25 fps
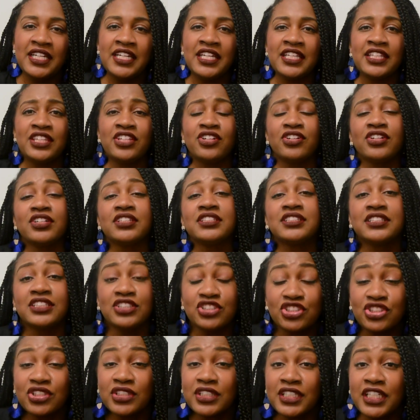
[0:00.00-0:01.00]
There are
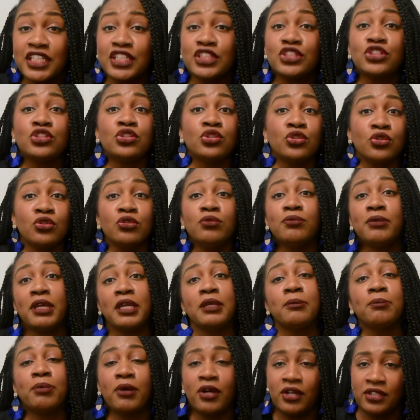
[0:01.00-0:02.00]
essentially two main
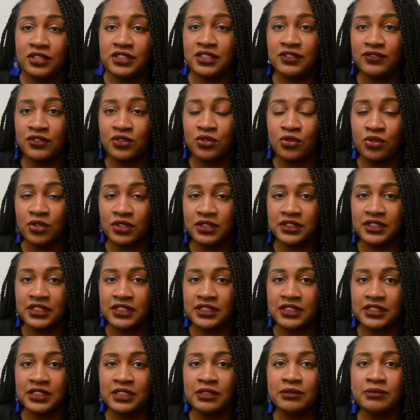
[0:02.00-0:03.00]
parts of the court
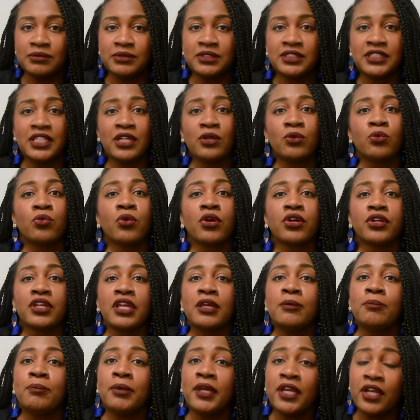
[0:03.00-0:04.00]
systems that work in
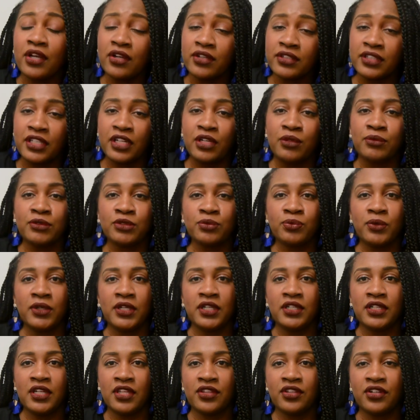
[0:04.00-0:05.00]
parallel with one
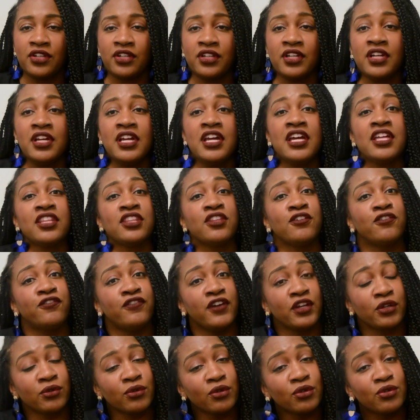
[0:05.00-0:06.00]
another: the
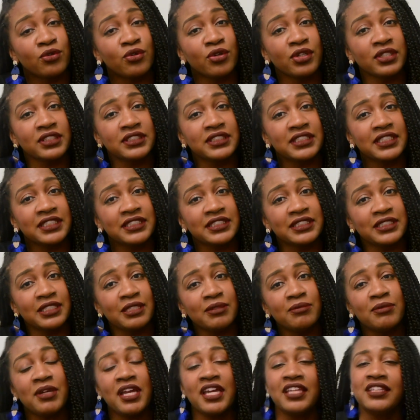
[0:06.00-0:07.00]
federal court
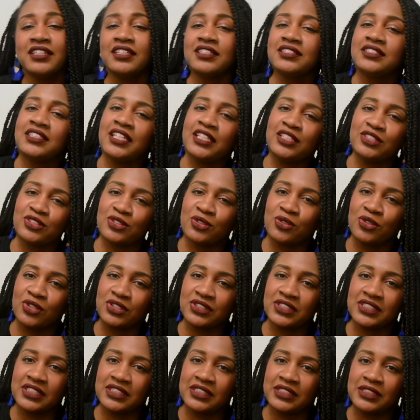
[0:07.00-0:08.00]
system and the state court
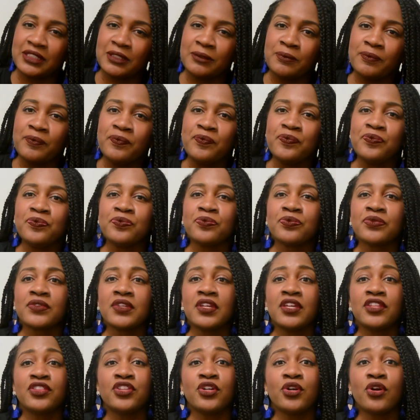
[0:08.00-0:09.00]
system.
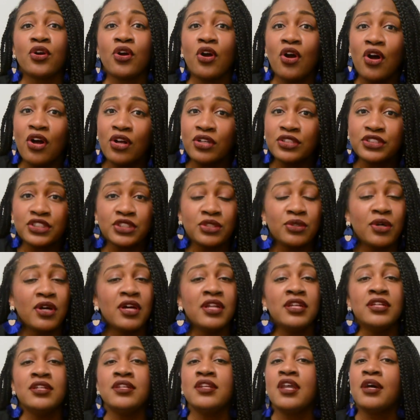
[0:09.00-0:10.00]
There are also a
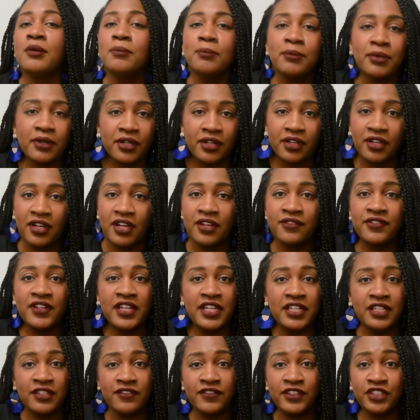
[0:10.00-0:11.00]
number of
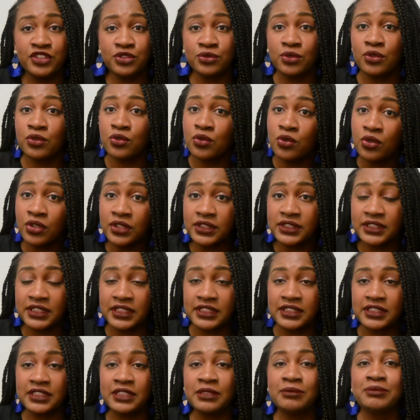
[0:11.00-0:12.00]
individual court
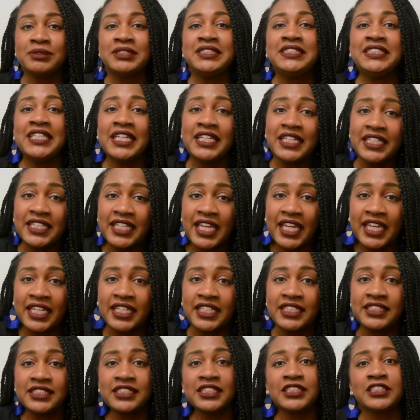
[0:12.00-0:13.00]
systems
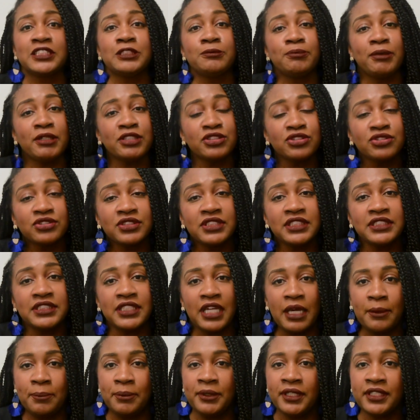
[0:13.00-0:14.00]
dedicated to specialty
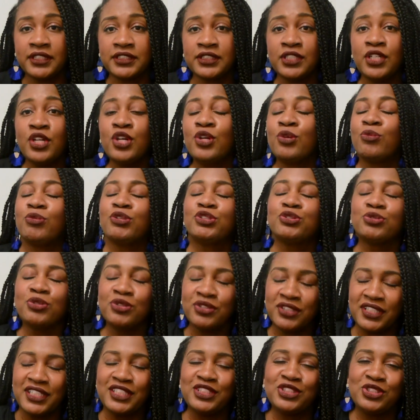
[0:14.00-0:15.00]
topics, which we'll
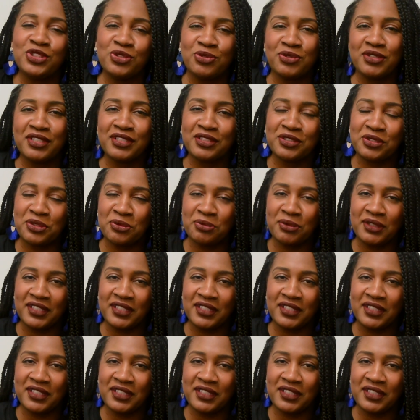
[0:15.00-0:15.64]
get to in a little